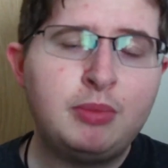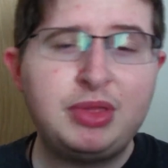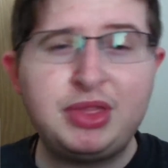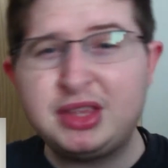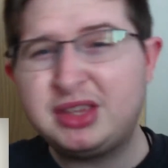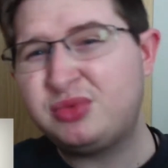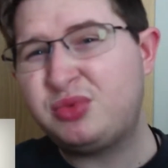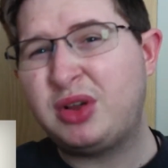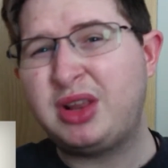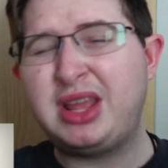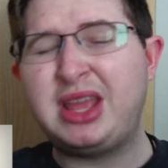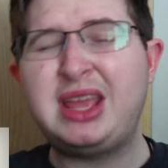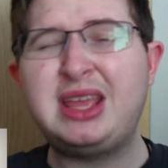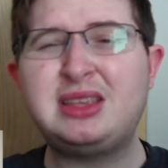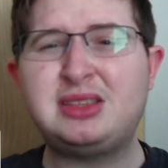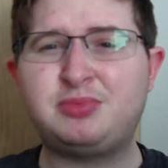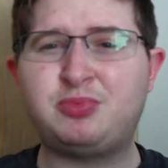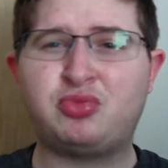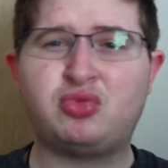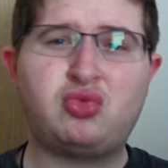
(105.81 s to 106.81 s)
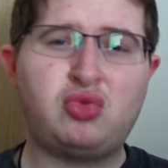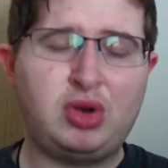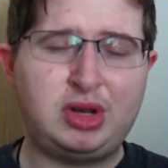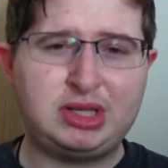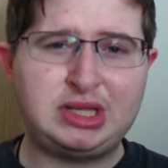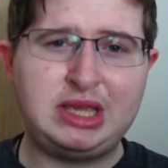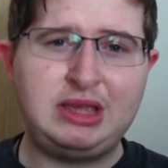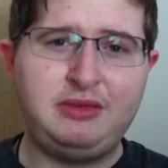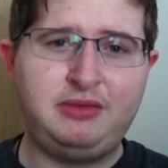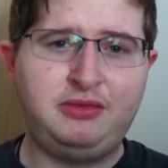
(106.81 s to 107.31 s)
But this one is
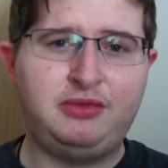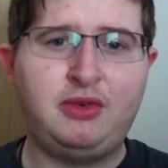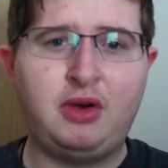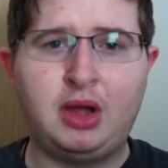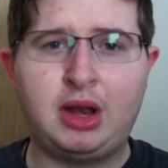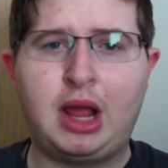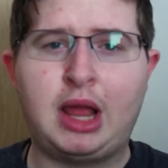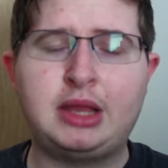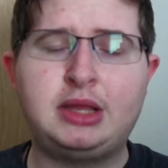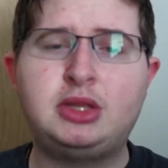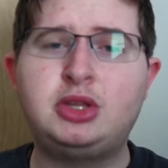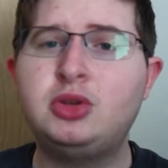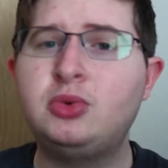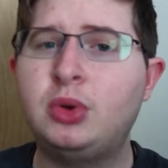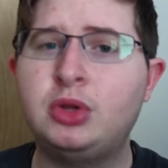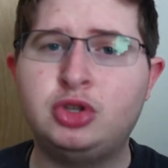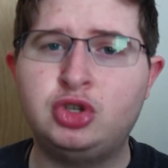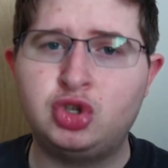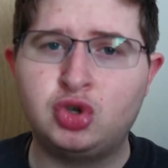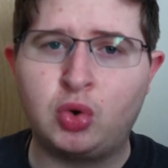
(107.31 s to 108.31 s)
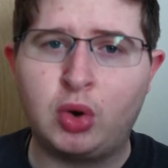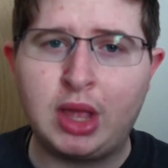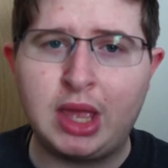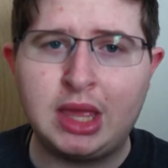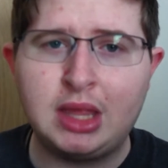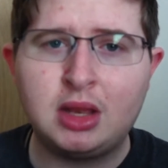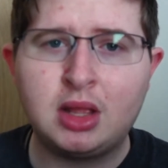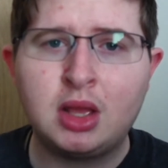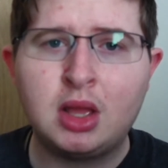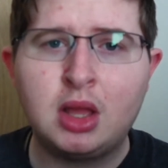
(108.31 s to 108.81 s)
pretty fun. I do enjoy
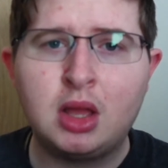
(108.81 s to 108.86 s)
it.